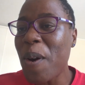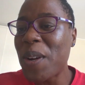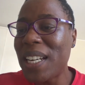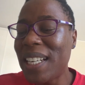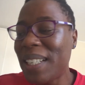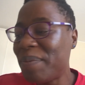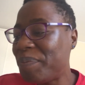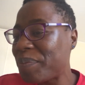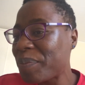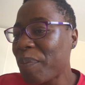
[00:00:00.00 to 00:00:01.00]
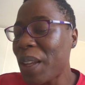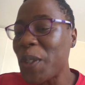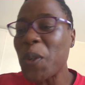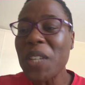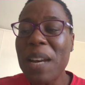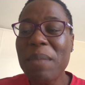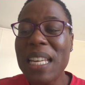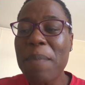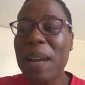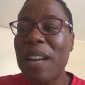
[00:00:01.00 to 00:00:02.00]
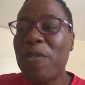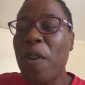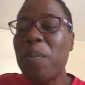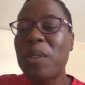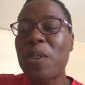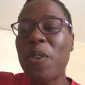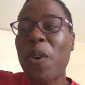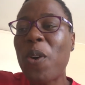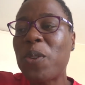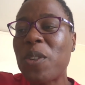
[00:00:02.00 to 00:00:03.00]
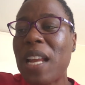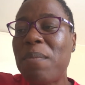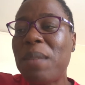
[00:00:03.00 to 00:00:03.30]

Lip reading: on social media platforms, on all social media.